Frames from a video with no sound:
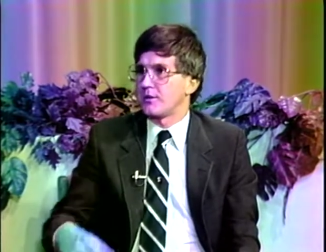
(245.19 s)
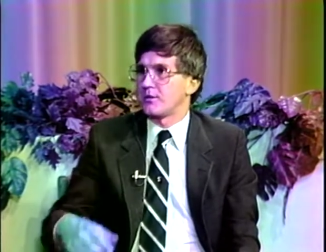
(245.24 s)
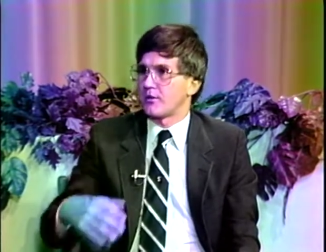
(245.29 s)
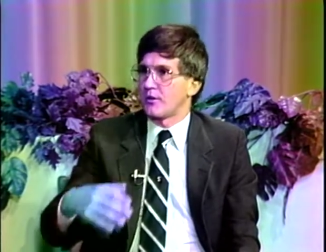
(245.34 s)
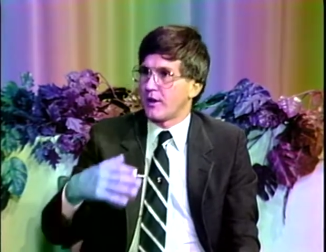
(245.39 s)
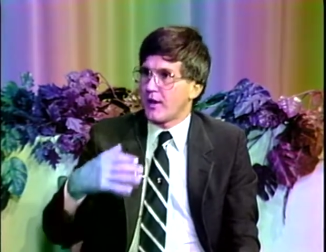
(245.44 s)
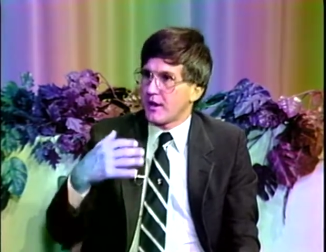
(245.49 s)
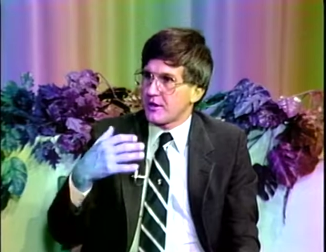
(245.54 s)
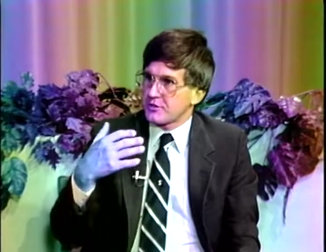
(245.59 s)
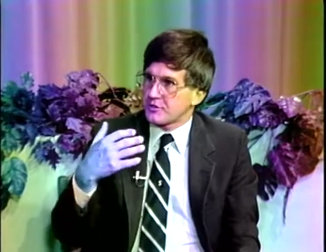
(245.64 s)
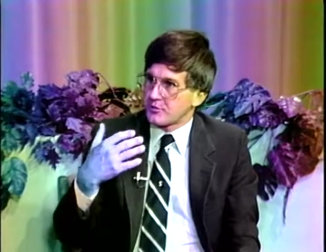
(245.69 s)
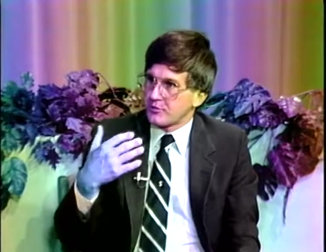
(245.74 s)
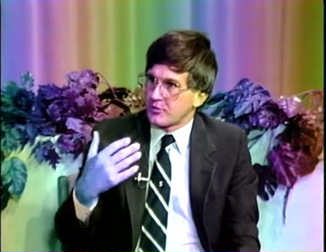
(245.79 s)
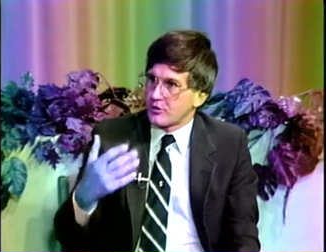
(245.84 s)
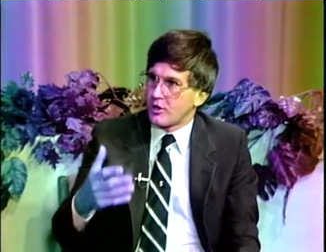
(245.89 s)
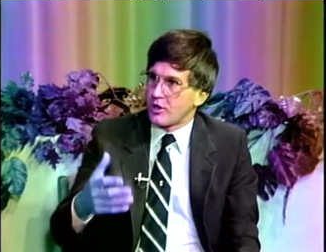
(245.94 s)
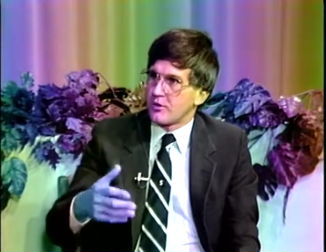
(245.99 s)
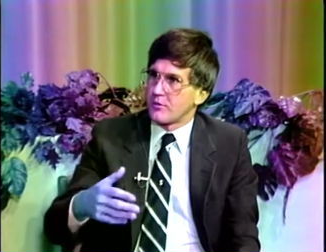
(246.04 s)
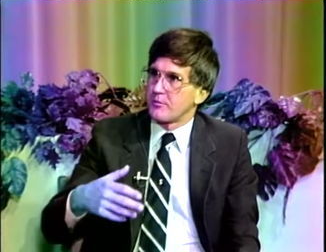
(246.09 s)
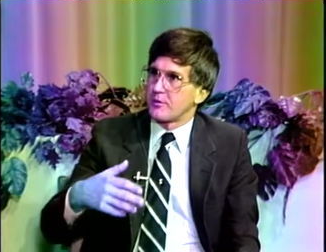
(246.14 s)
or an accident with an
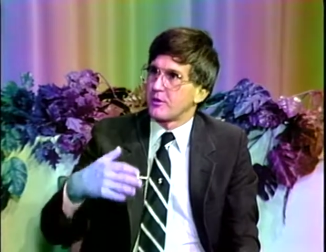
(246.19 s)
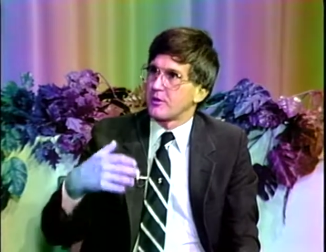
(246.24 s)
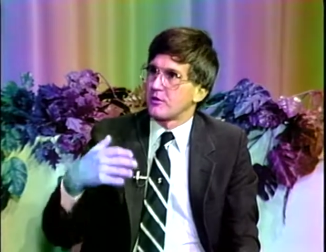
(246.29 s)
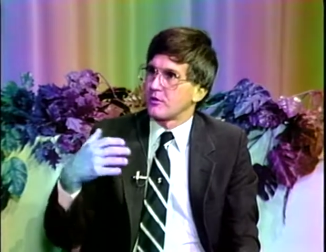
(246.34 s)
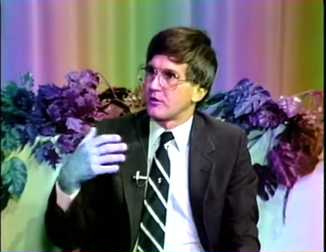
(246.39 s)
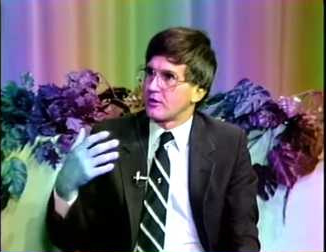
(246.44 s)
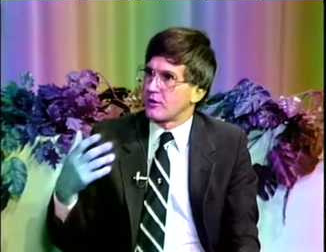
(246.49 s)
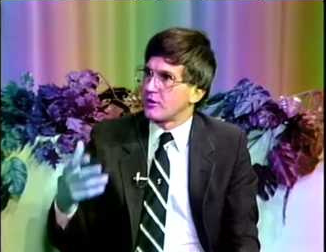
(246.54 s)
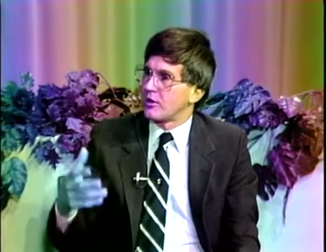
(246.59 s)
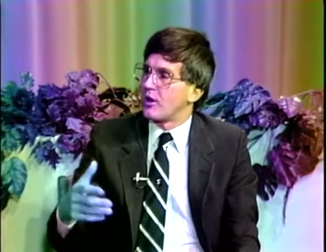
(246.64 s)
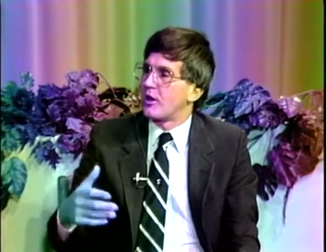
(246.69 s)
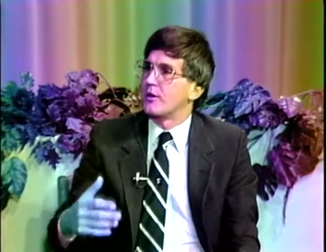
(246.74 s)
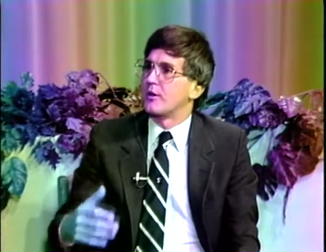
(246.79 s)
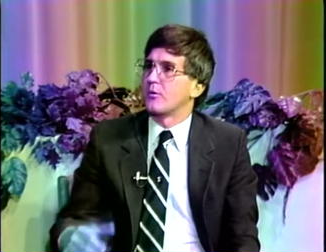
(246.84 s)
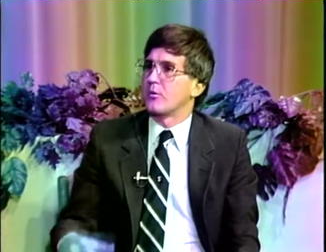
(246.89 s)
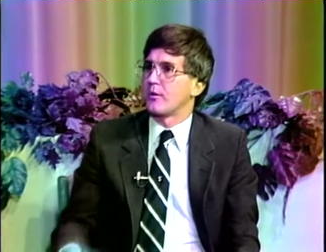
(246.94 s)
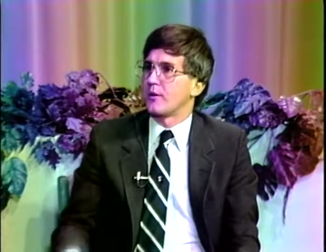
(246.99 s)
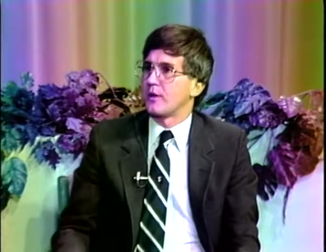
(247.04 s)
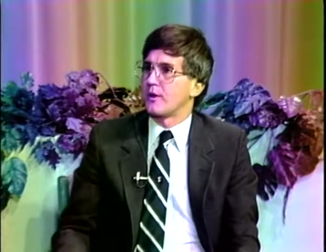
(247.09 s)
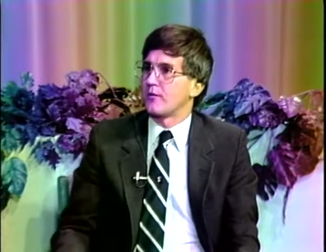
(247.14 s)
automobile or a gun or
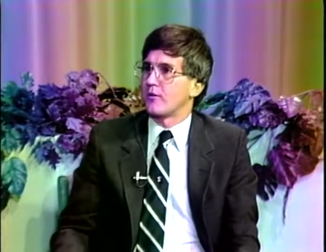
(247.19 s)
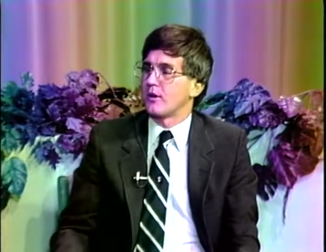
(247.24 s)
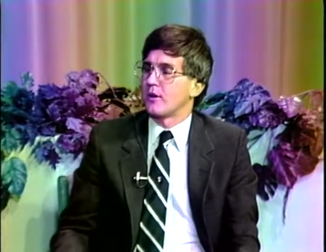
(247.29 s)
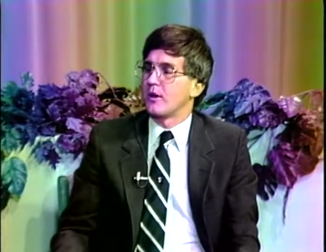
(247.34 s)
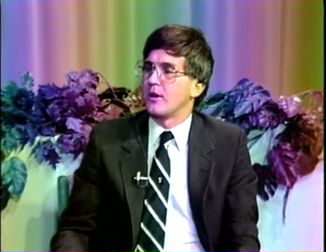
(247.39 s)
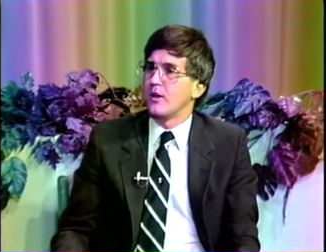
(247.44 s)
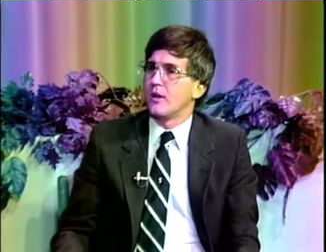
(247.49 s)
whatever.